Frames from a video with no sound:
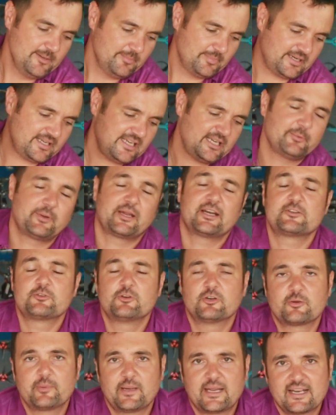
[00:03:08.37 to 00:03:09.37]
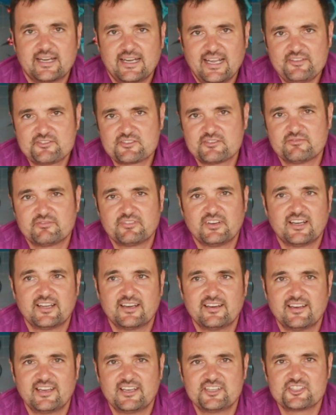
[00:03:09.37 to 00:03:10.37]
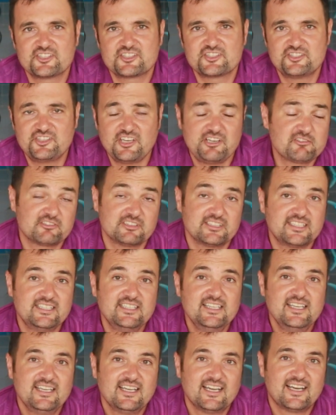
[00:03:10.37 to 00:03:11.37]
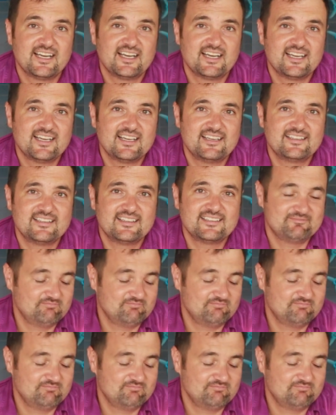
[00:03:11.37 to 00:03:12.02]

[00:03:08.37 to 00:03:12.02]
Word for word: But oh yeah, we're going to talk about it, have some fun, and just generally uh,